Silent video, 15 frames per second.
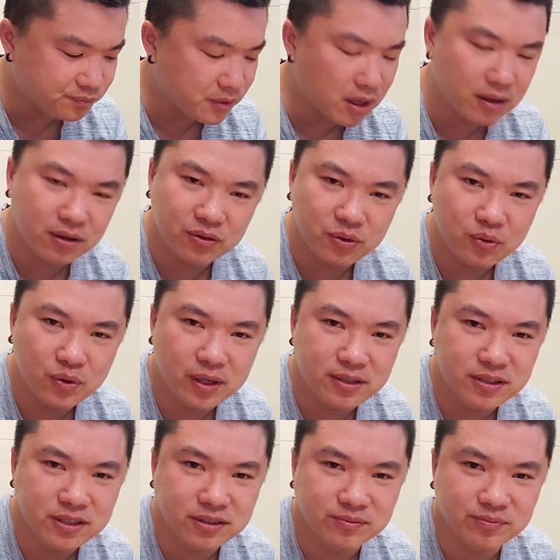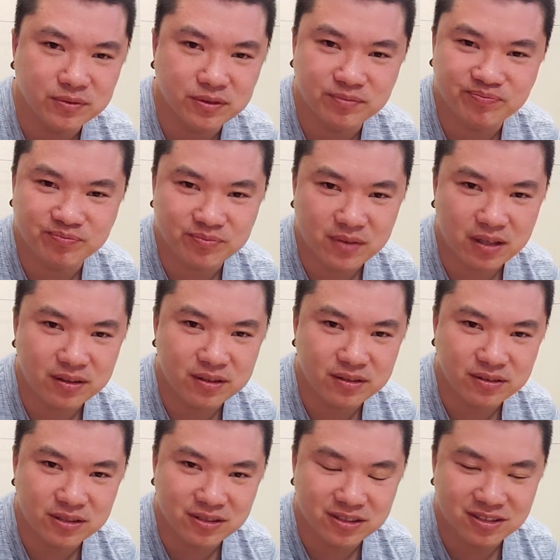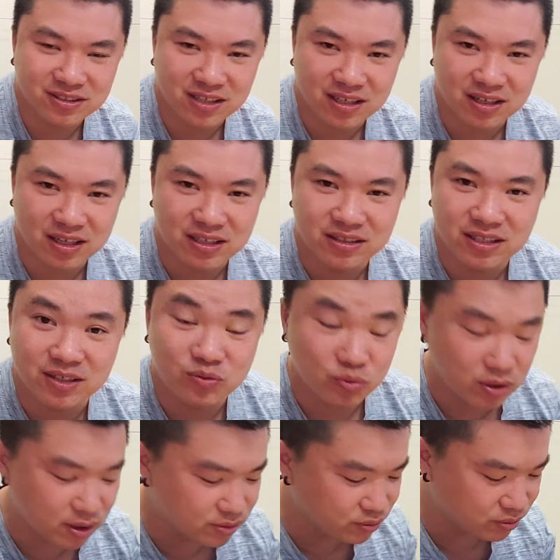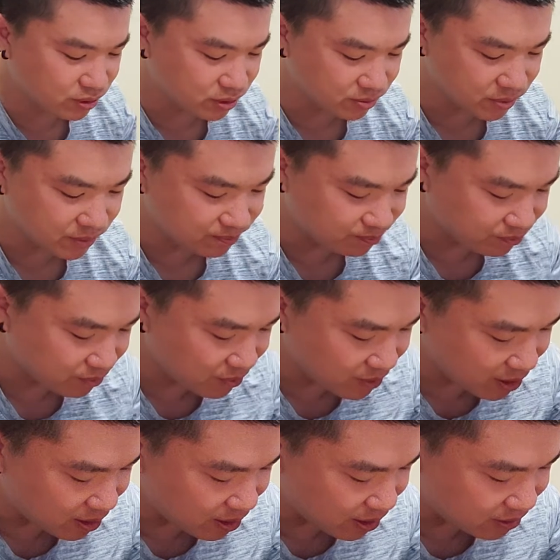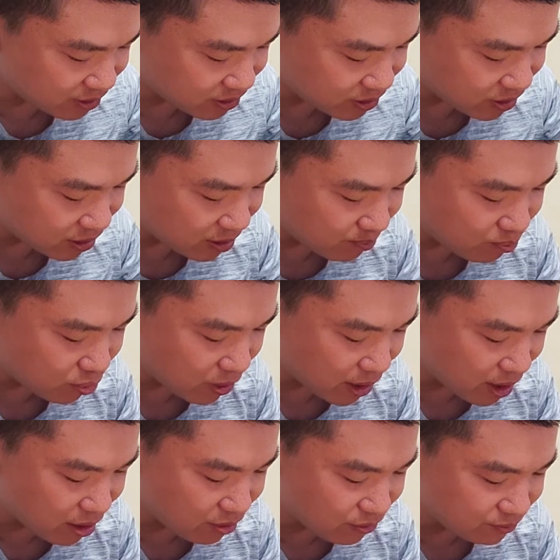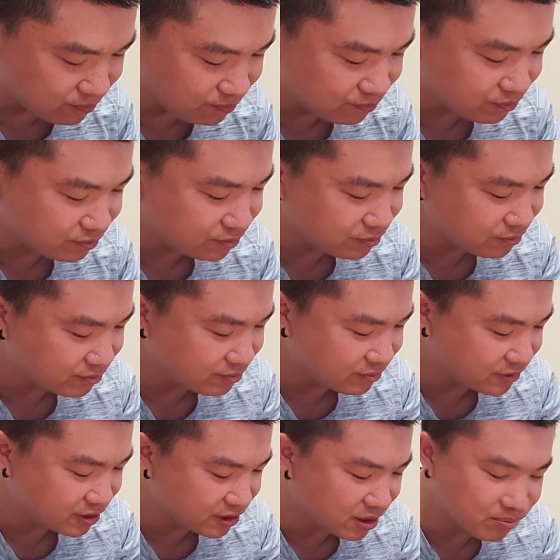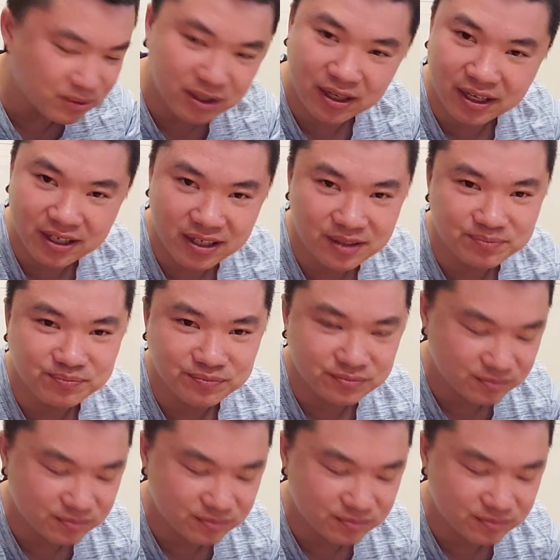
I don't know what is it. I think this is like an Indian rice or something. It has this brown something in it.